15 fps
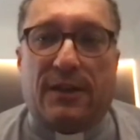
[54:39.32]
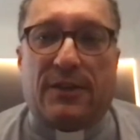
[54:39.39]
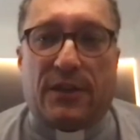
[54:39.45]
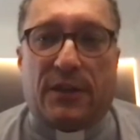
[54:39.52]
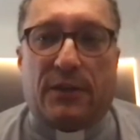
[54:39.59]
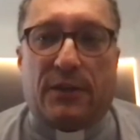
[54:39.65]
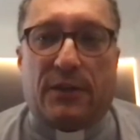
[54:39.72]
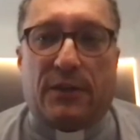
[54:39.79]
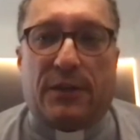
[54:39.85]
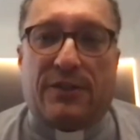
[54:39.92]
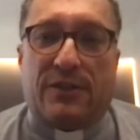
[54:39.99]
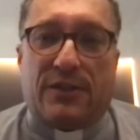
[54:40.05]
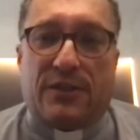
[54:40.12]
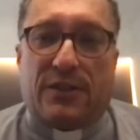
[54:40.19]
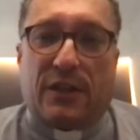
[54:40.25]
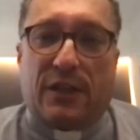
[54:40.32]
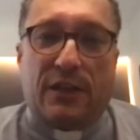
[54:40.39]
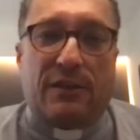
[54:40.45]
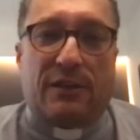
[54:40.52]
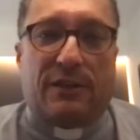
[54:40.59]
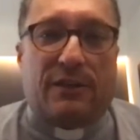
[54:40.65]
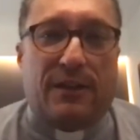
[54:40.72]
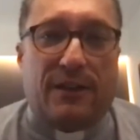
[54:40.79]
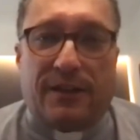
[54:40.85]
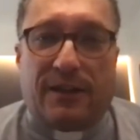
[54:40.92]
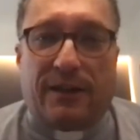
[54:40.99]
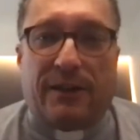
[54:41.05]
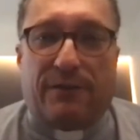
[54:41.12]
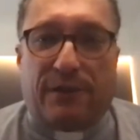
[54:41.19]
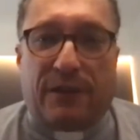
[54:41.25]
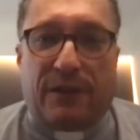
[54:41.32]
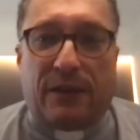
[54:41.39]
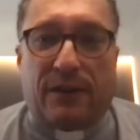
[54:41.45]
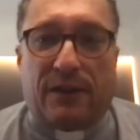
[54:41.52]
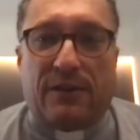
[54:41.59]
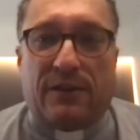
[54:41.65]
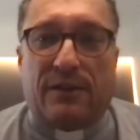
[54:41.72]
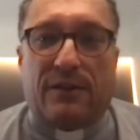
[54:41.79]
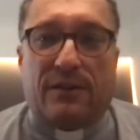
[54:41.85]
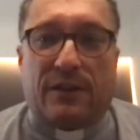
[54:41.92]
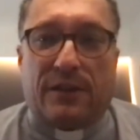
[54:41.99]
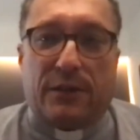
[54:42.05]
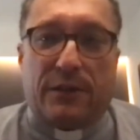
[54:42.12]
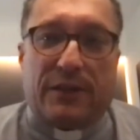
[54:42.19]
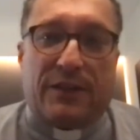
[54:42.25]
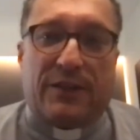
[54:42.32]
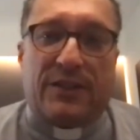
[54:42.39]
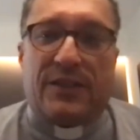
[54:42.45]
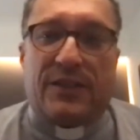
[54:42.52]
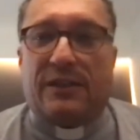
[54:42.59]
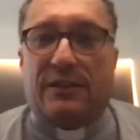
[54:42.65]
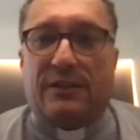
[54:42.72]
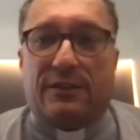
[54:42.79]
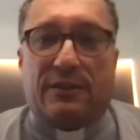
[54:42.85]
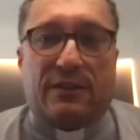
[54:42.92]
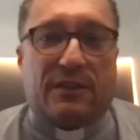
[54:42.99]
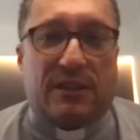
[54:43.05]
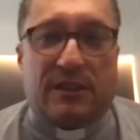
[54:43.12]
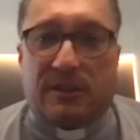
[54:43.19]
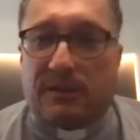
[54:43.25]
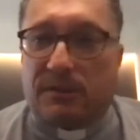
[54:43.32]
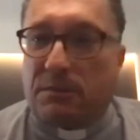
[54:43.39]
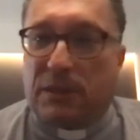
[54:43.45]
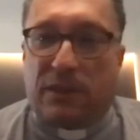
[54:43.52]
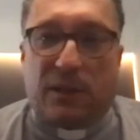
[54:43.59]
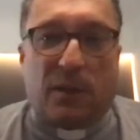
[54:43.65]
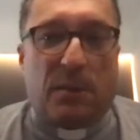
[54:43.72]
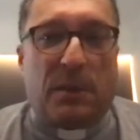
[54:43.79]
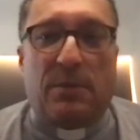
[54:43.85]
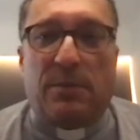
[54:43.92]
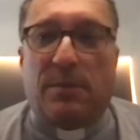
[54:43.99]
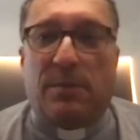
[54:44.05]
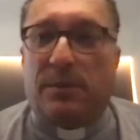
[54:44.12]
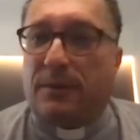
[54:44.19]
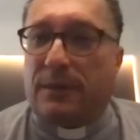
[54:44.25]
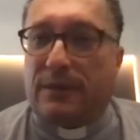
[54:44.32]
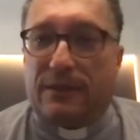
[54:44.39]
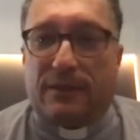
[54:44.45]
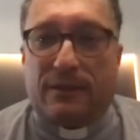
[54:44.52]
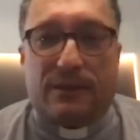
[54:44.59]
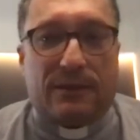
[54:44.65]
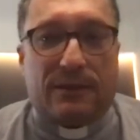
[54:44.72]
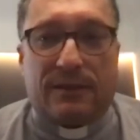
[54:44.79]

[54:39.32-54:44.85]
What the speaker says: grace that is hidden, I think, in the tiredness and meeting people, and